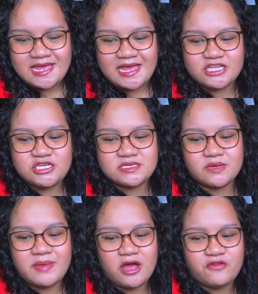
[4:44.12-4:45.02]
and she
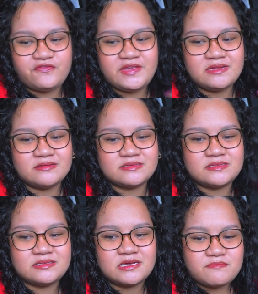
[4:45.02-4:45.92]
somehow feels